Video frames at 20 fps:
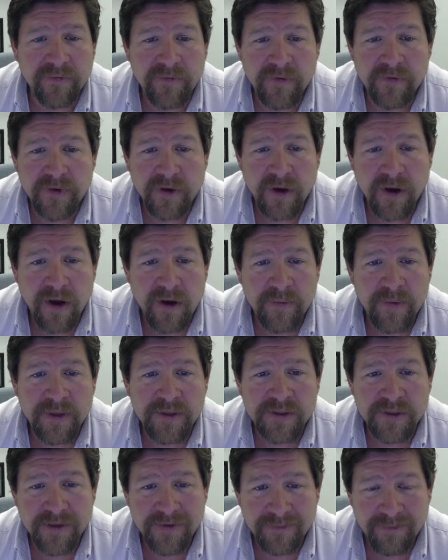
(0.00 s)
review the
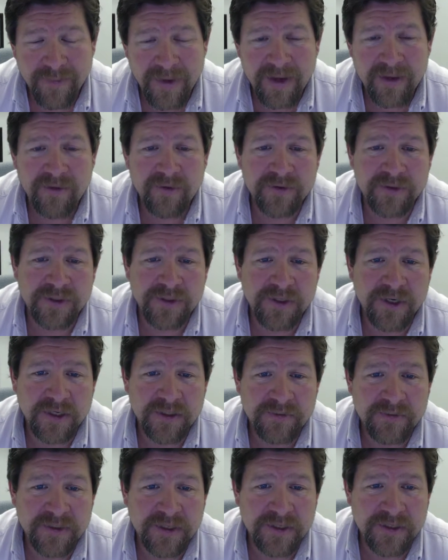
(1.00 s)
comments, make those
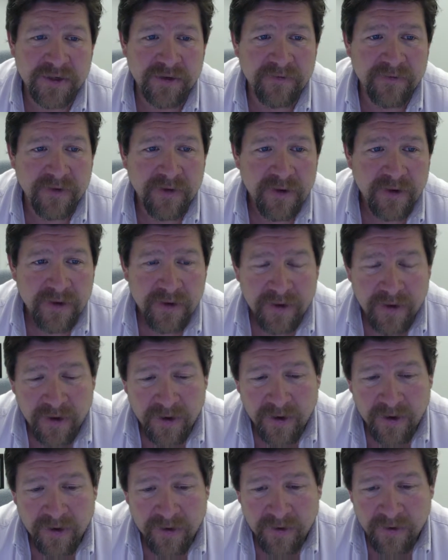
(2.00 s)
adjustments as
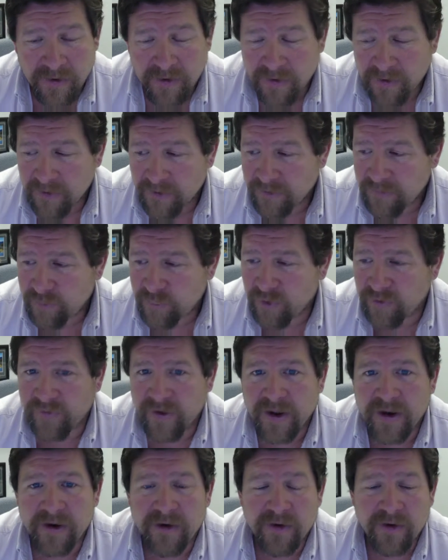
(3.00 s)
I've
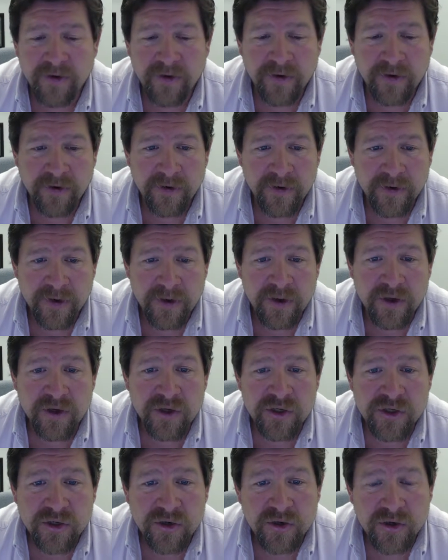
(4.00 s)
provided earlier, you
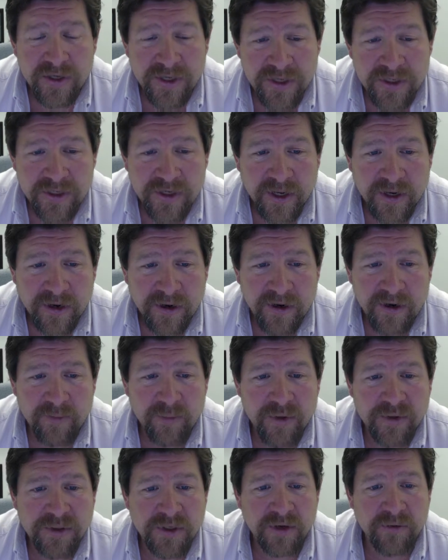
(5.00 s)
should each get
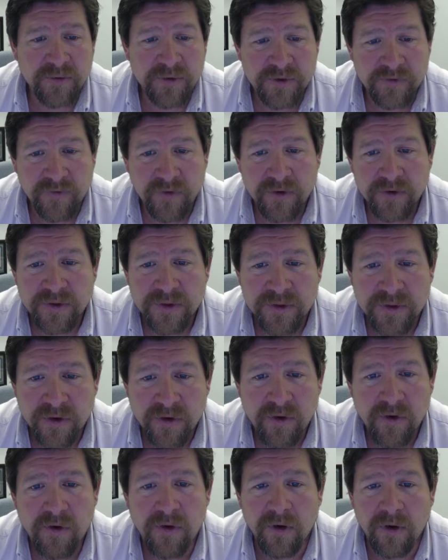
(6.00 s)
100%, which of course is the
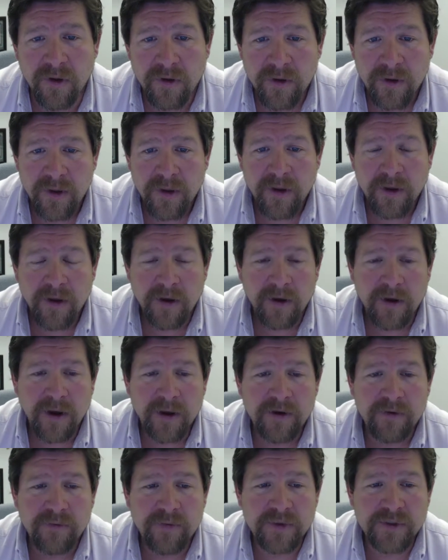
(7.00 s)
goal.
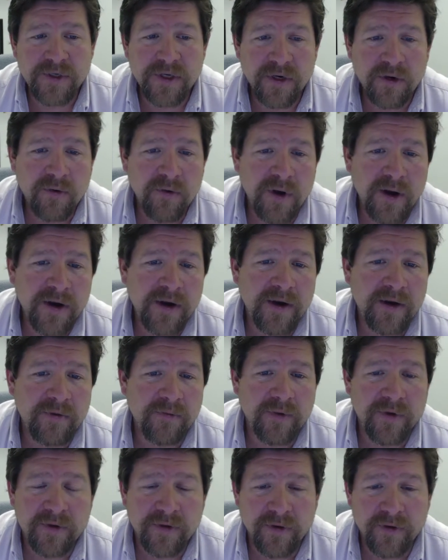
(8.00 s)
I don't want you to go out of
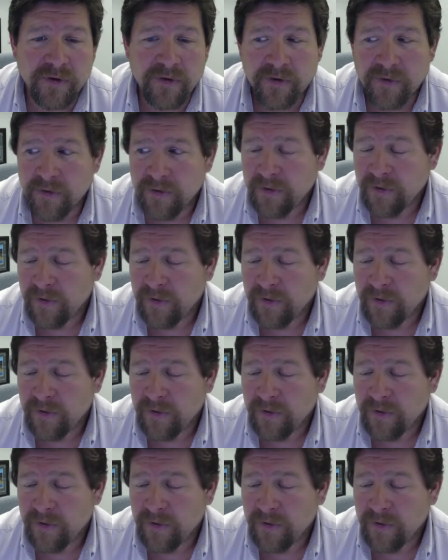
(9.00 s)
here with a